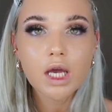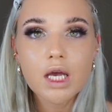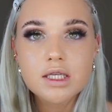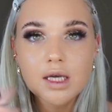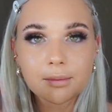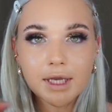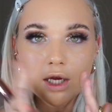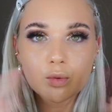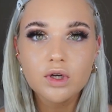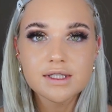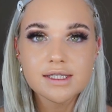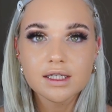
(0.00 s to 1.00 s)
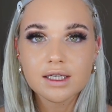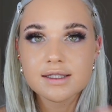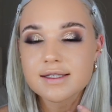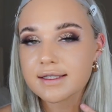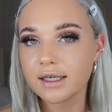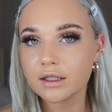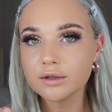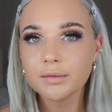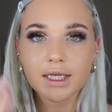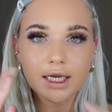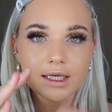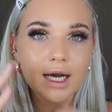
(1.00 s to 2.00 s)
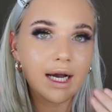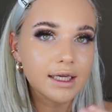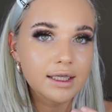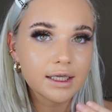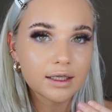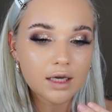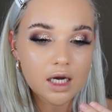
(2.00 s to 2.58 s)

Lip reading: So I'm now wanting to conceal and kind of highlight